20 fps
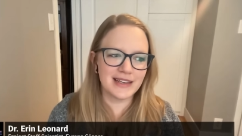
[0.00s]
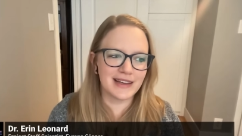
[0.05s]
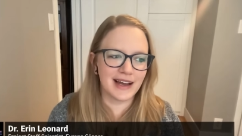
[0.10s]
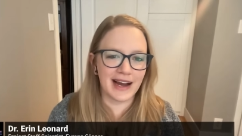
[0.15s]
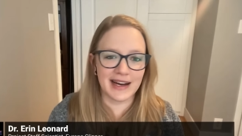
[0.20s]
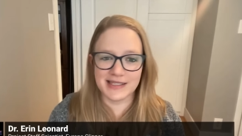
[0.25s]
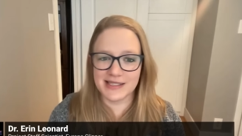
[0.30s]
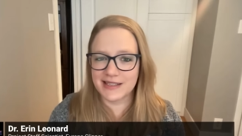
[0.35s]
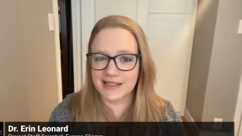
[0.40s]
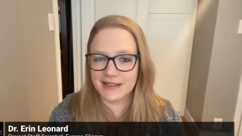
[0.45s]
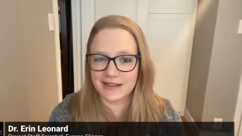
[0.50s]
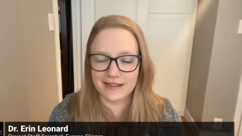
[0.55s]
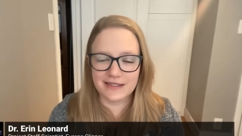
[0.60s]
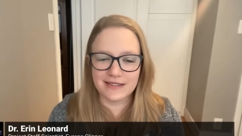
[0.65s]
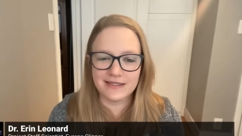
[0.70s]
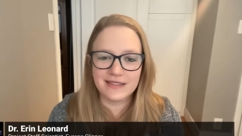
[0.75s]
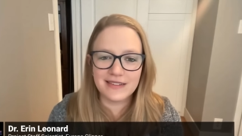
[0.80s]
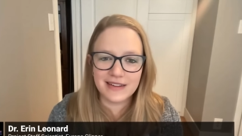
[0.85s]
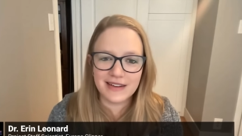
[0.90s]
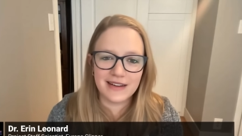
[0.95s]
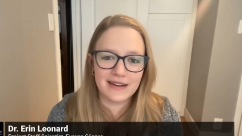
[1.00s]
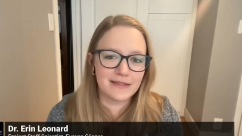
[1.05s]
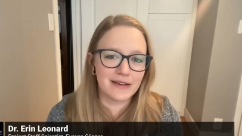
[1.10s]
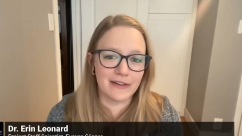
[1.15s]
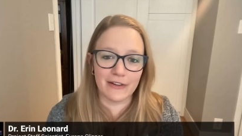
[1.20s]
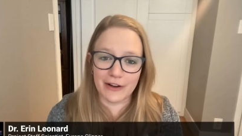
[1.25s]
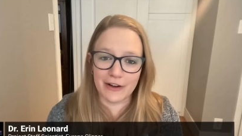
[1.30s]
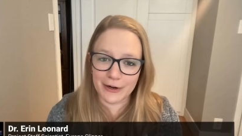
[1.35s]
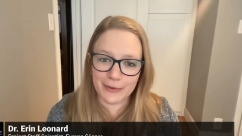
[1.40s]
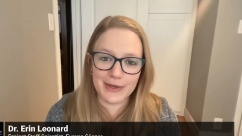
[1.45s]
asking a
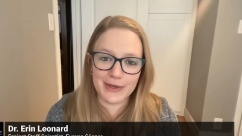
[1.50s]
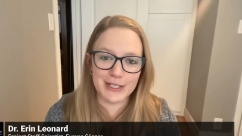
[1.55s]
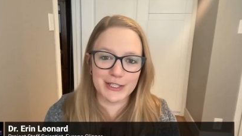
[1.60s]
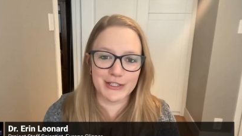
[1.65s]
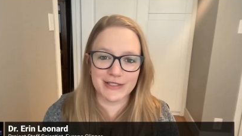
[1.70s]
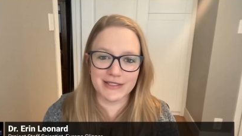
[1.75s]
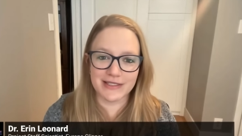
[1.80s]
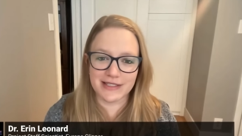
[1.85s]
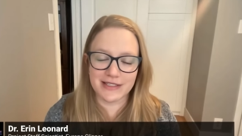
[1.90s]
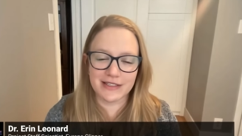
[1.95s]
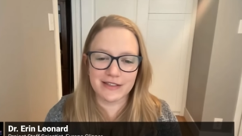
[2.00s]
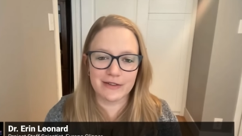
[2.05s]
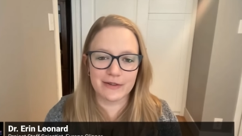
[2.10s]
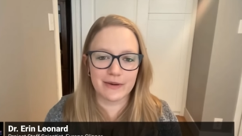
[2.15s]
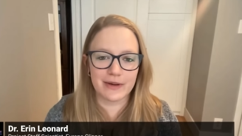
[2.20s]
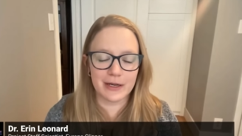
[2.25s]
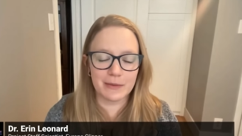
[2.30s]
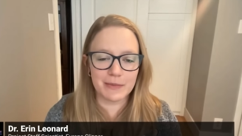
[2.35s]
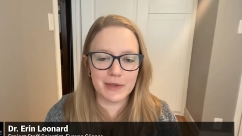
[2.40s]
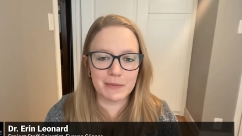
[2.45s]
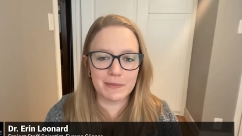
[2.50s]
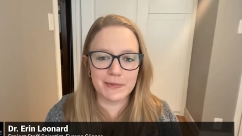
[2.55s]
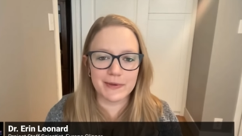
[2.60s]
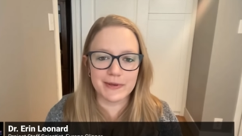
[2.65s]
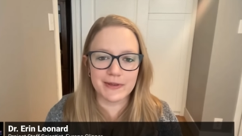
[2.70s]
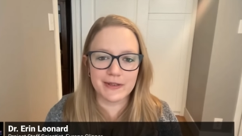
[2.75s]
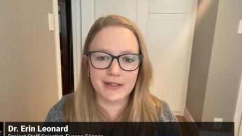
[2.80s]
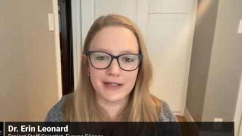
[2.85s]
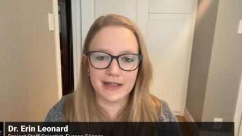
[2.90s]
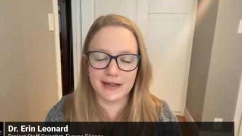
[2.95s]
lot of questions to the right people.